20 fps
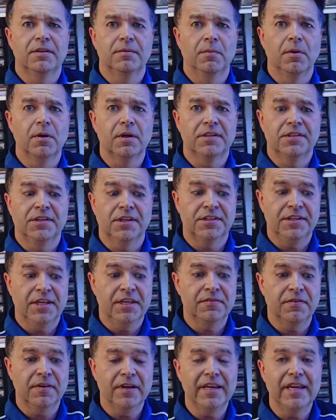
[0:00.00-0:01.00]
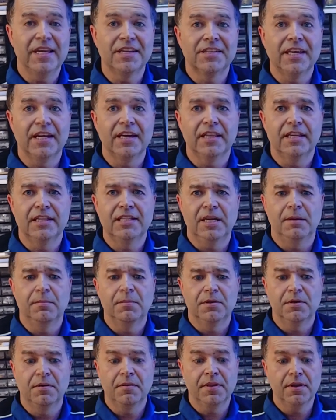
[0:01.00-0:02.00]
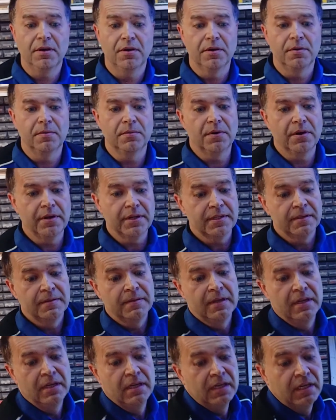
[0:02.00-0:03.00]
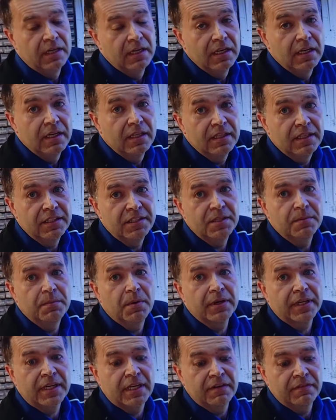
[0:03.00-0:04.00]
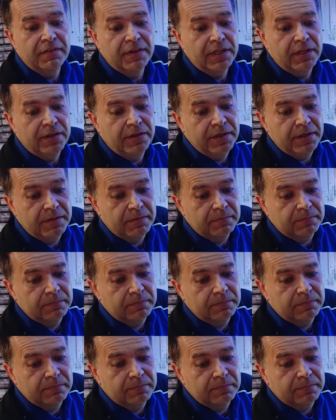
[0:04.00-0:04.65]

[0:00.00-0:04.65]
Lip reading: work successfully is getting the temperature of the iron right. This is my covering iron.